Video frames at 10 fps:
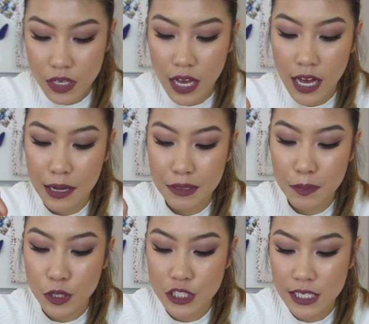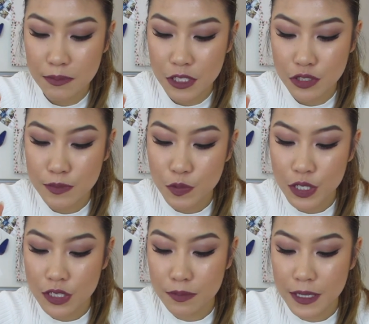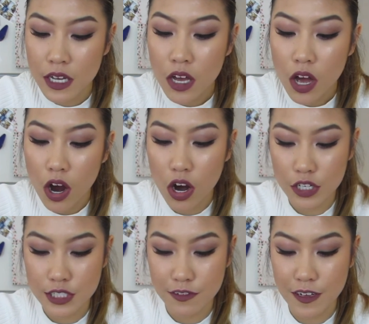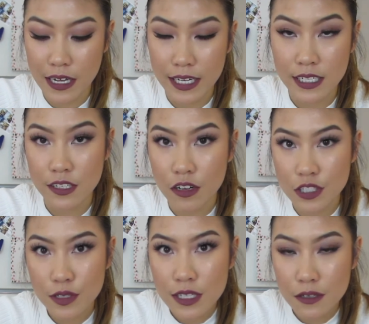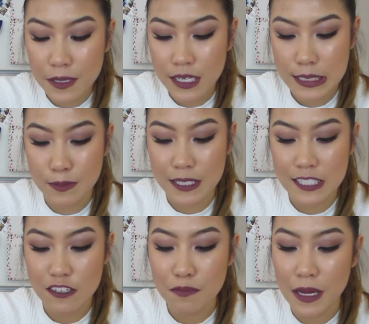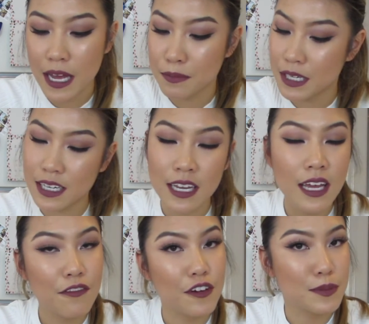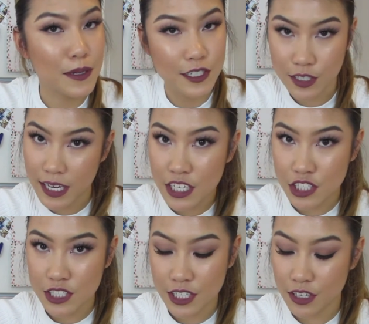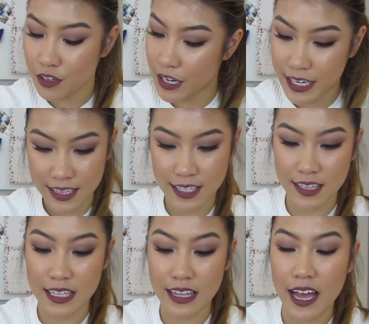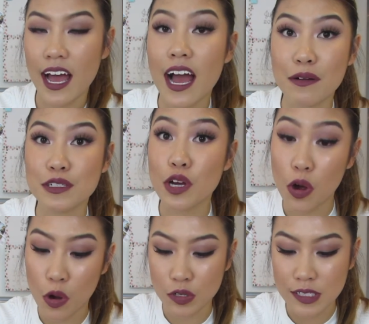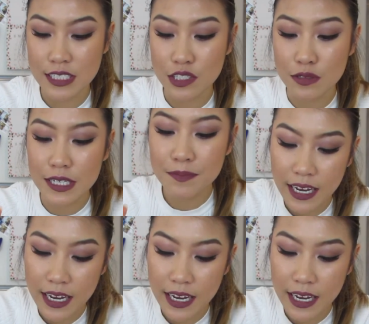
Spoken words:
The porcini mushrooms were a little bit hard to find. They're also a little bit expensive, but I mean, for a special occasion dinner or anything like that, I would totally do it.